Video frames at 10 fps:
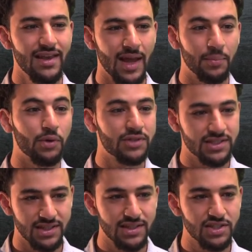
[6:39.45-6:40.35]
that
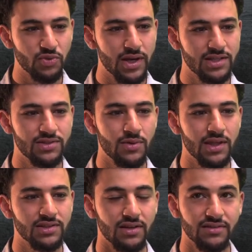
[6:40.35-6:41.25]
protest in these ways do
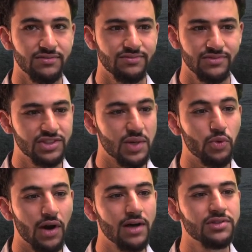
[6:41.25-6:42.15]
this on
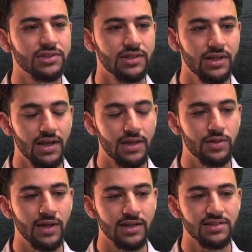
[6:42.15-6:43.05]
somewhere else in the
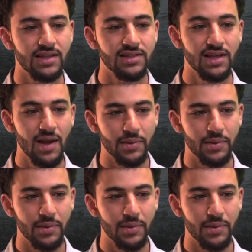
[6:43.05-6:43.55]
United States,